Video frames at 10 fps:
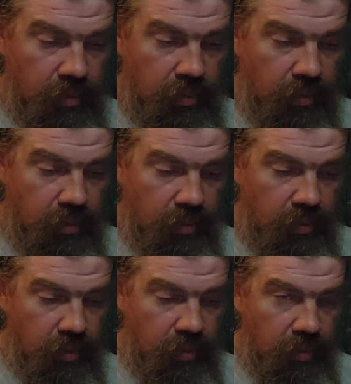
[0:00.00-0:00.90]

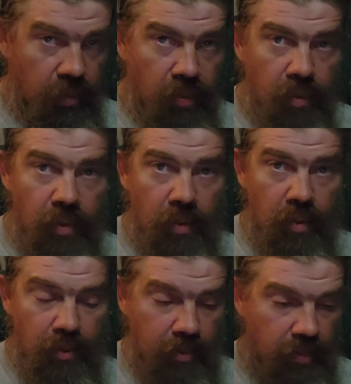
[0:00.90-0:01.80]

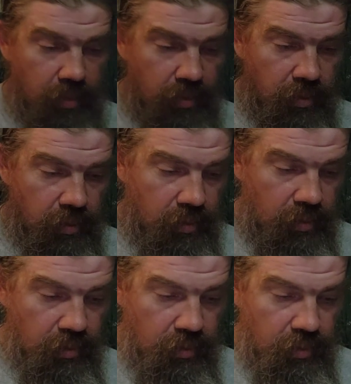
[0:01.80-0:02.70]

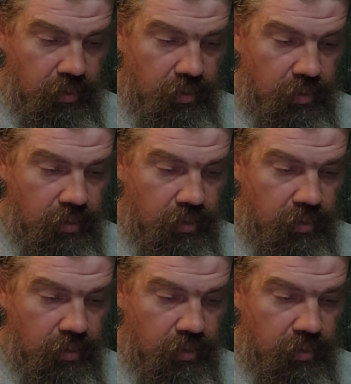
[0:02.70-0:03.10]
The person shown says nothing.